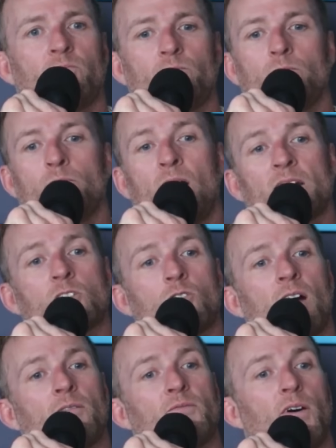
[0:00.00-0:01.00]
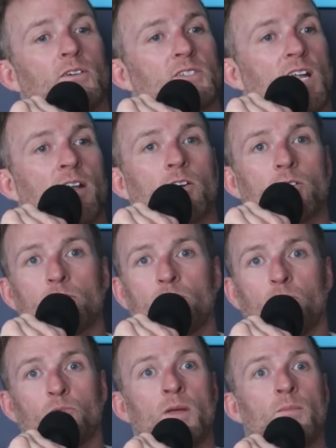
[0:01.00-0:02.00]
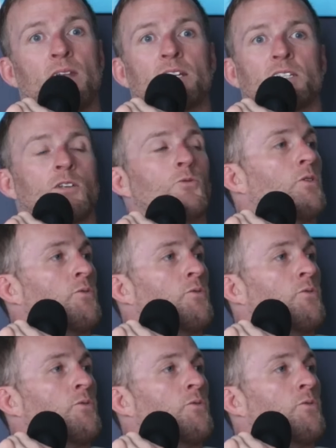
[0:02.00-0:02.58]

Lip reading: Montserrat falls on her 3 minutes into